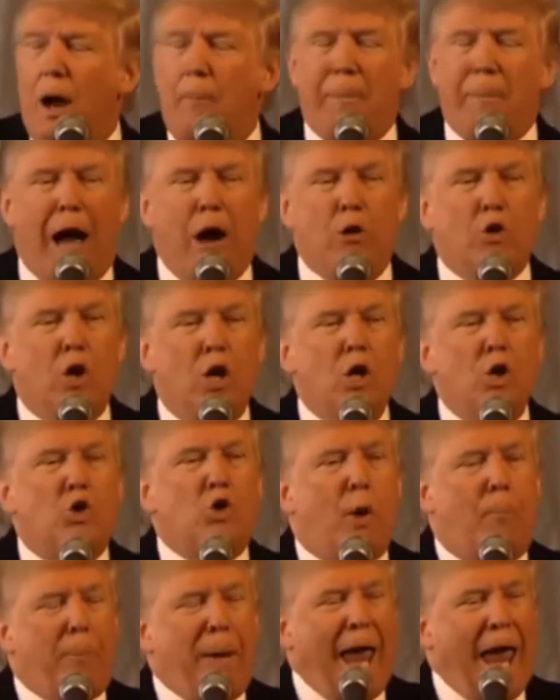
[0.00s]
about
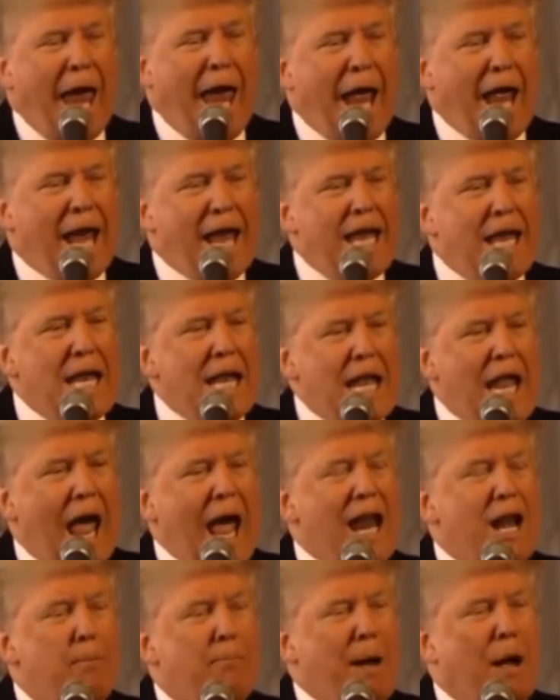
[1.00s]
Japan
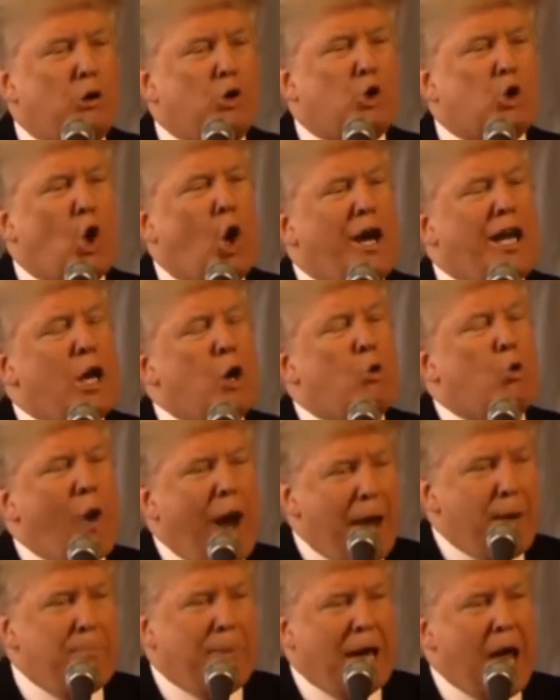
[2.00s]
and about Saudi
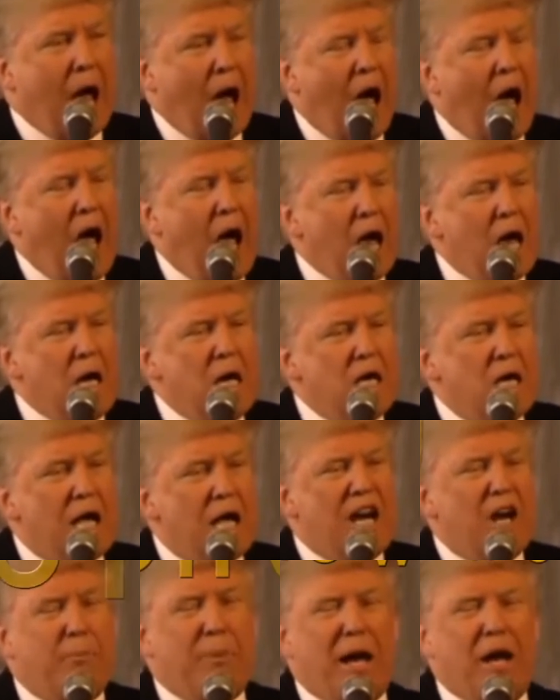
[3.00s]
Arabia
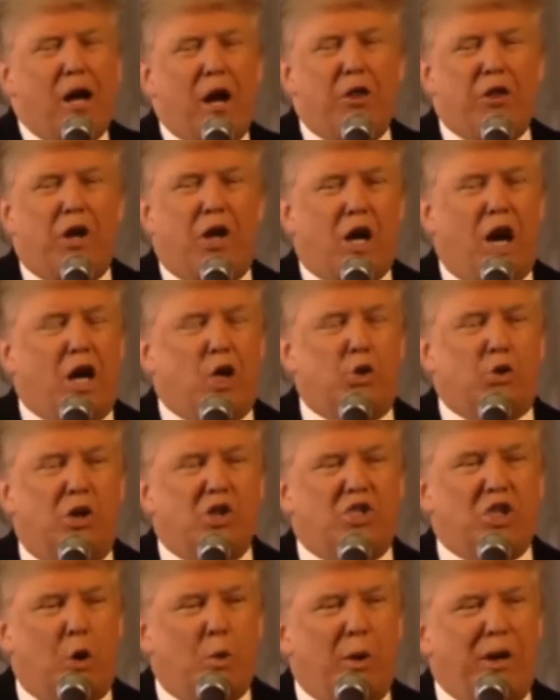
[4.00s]
and about other
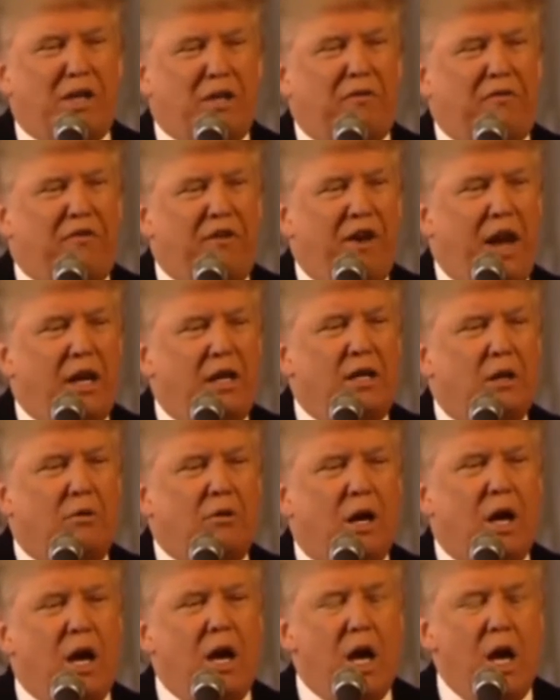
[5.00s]
countries that we defend,
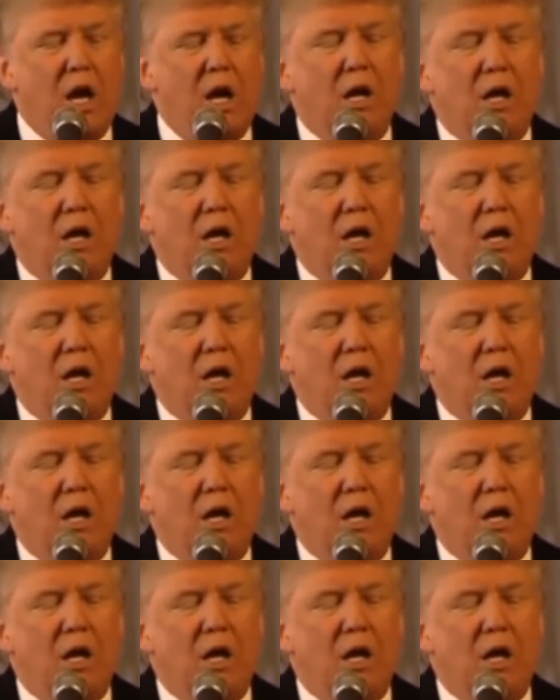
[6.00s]
okay?